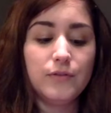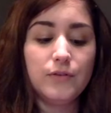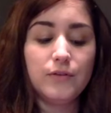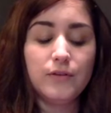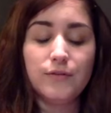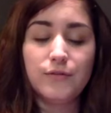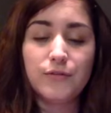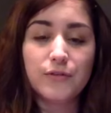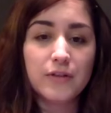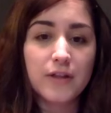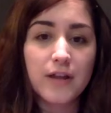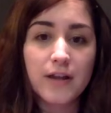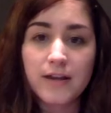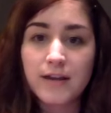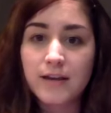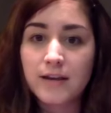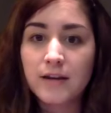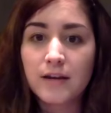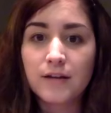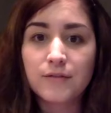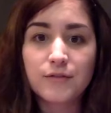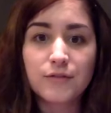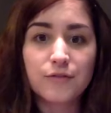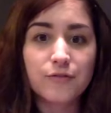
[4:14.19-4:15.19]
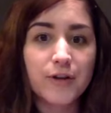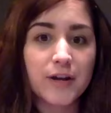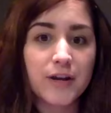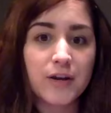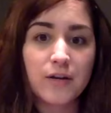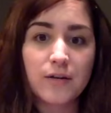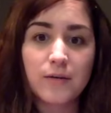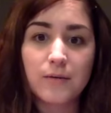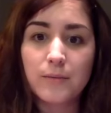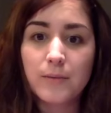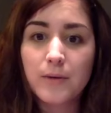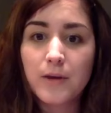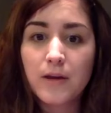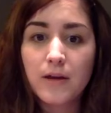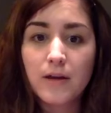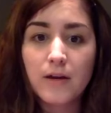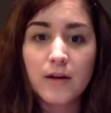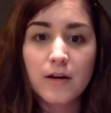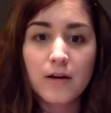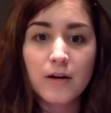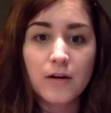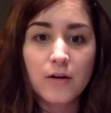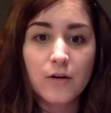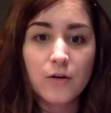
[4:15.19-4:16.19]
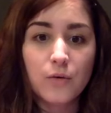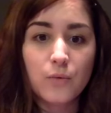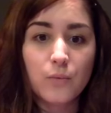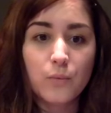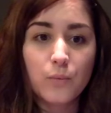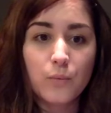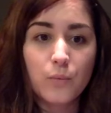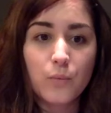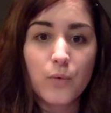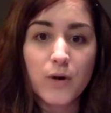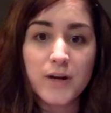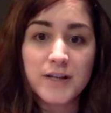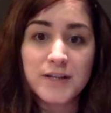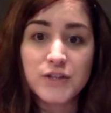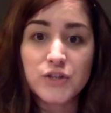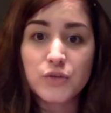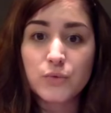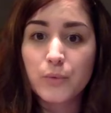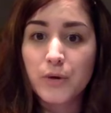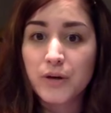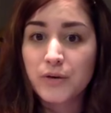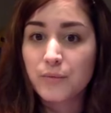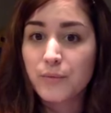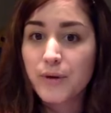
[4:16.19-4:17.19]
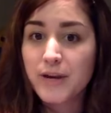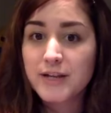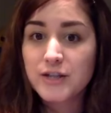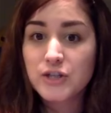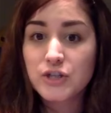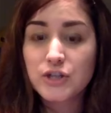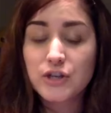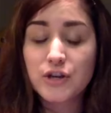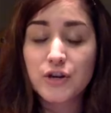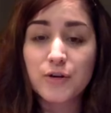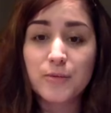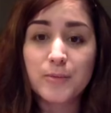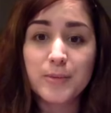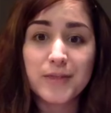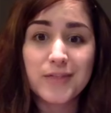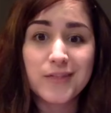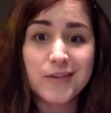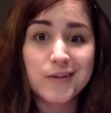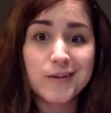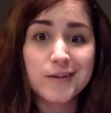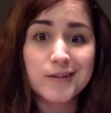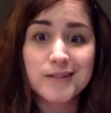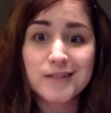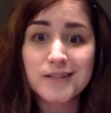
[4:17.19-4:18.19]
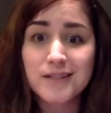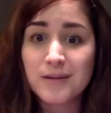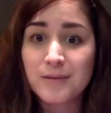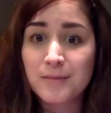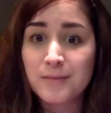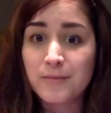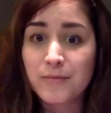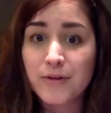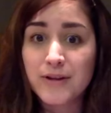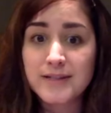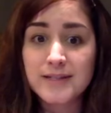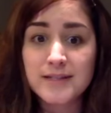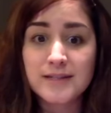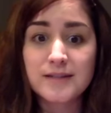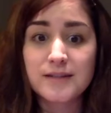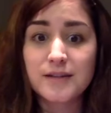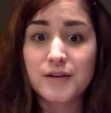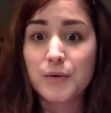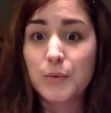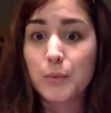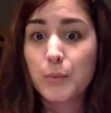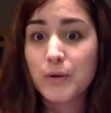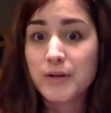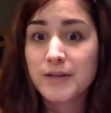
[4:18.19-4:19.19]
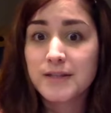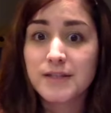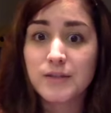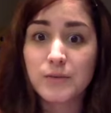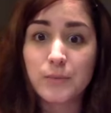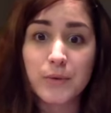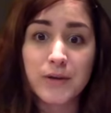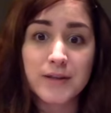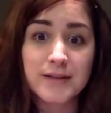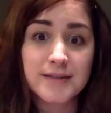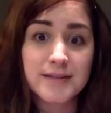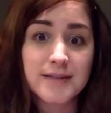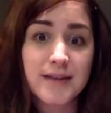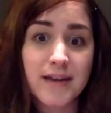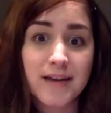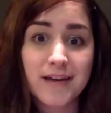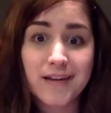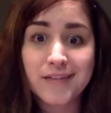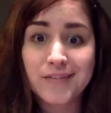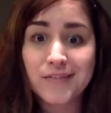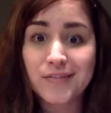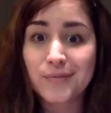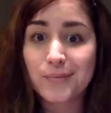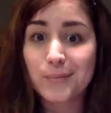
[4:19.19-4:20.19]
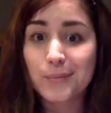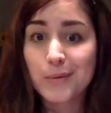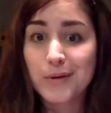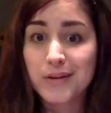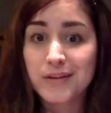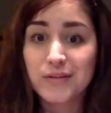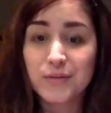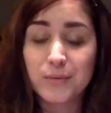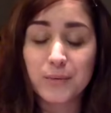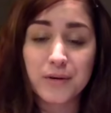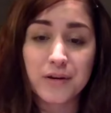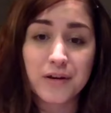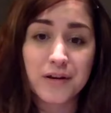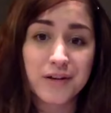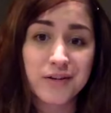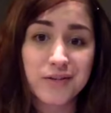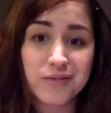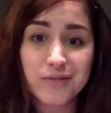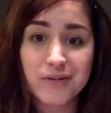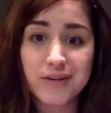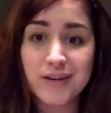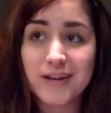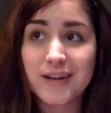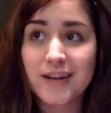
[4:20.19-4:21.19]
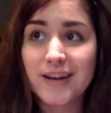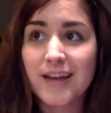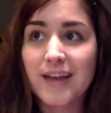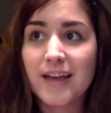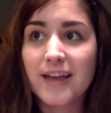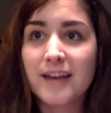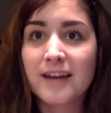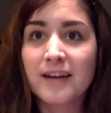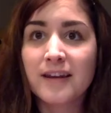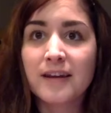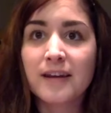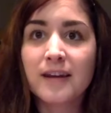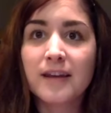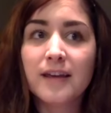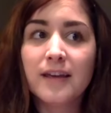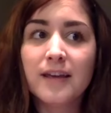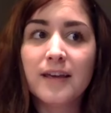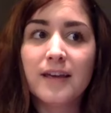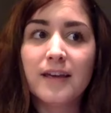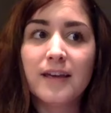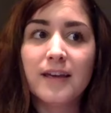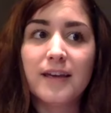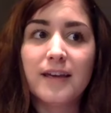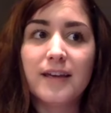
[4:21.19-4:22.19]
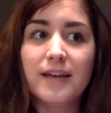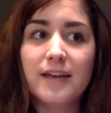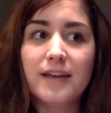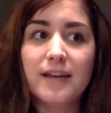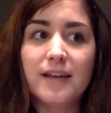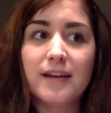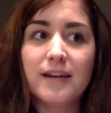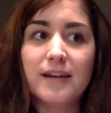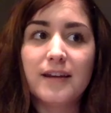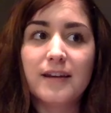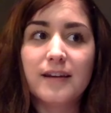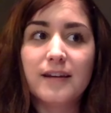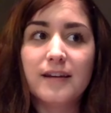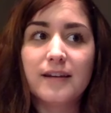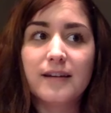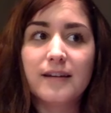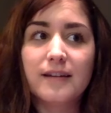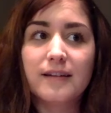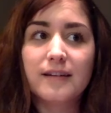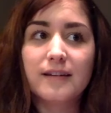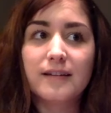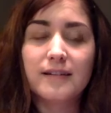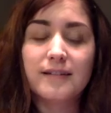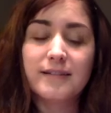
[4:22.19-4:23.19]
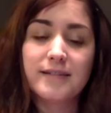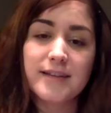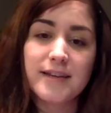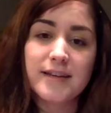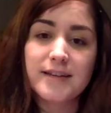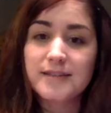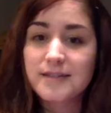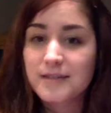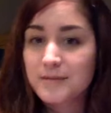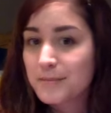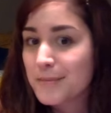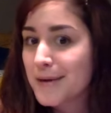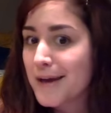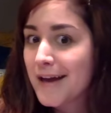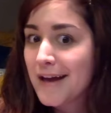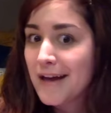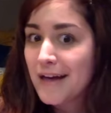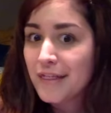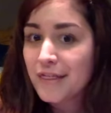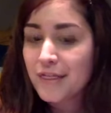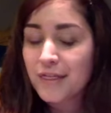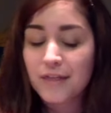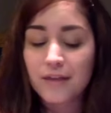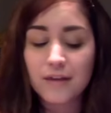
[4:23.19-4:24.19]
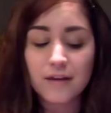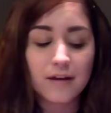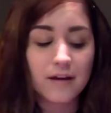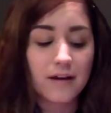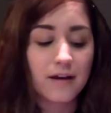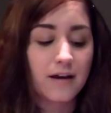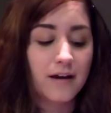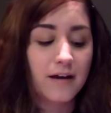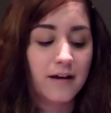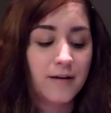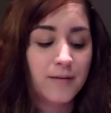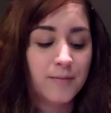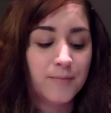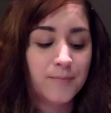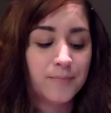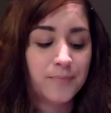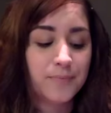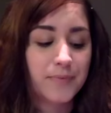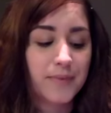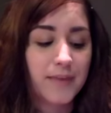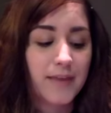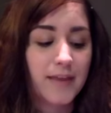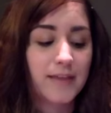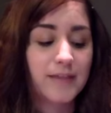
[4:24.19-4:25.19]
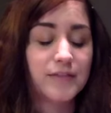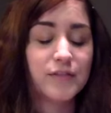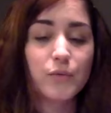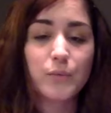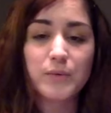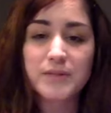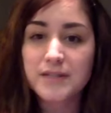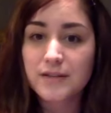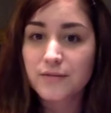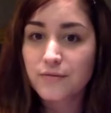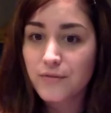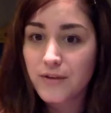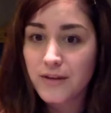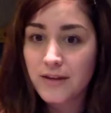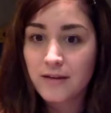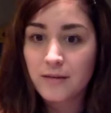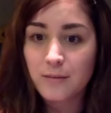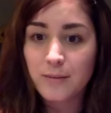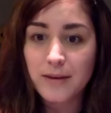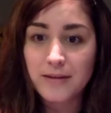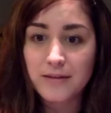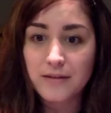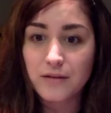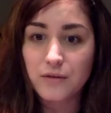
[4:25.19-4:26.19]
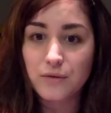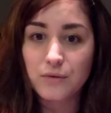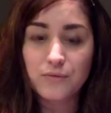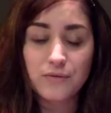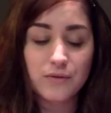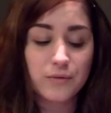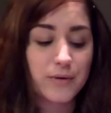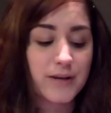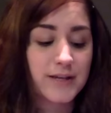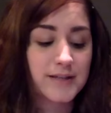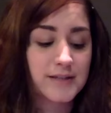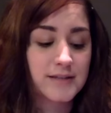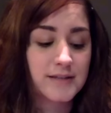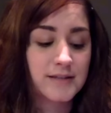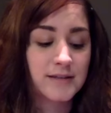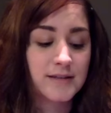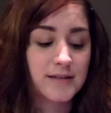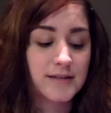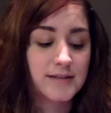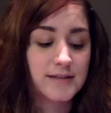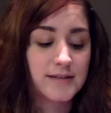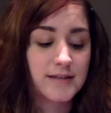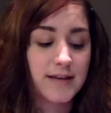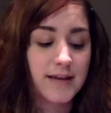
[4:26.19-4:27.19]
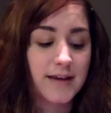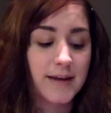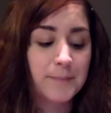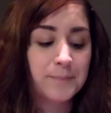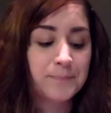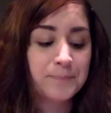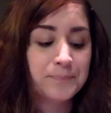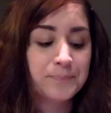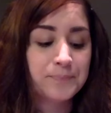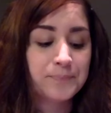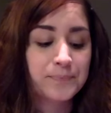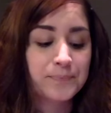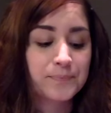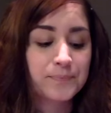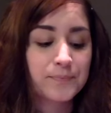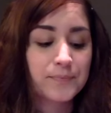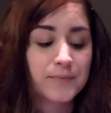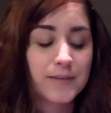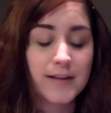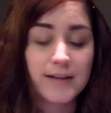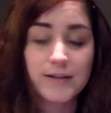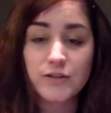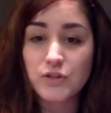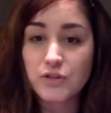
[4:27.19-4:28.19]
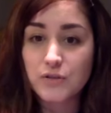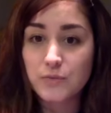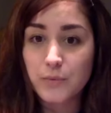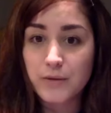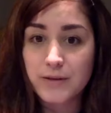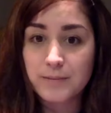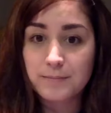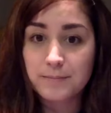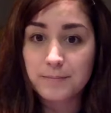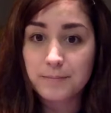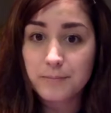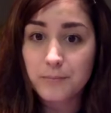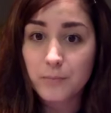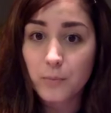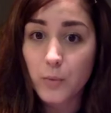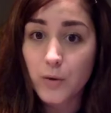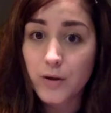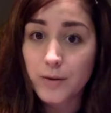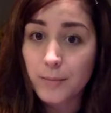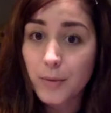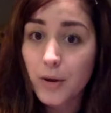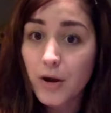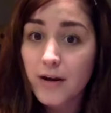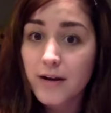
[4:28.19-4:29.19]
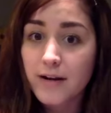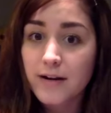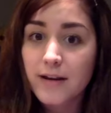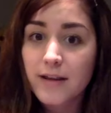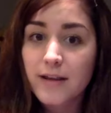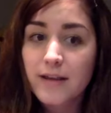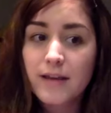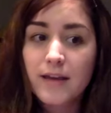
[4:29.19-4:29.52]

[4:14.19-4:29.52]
If you're lucky enough, you find a 1-to-1 ratio, but there's some resins that are 1-to-1/10, 1-to-100, and it takes some math. And so what's convenient about the UV resin is that it's just one part.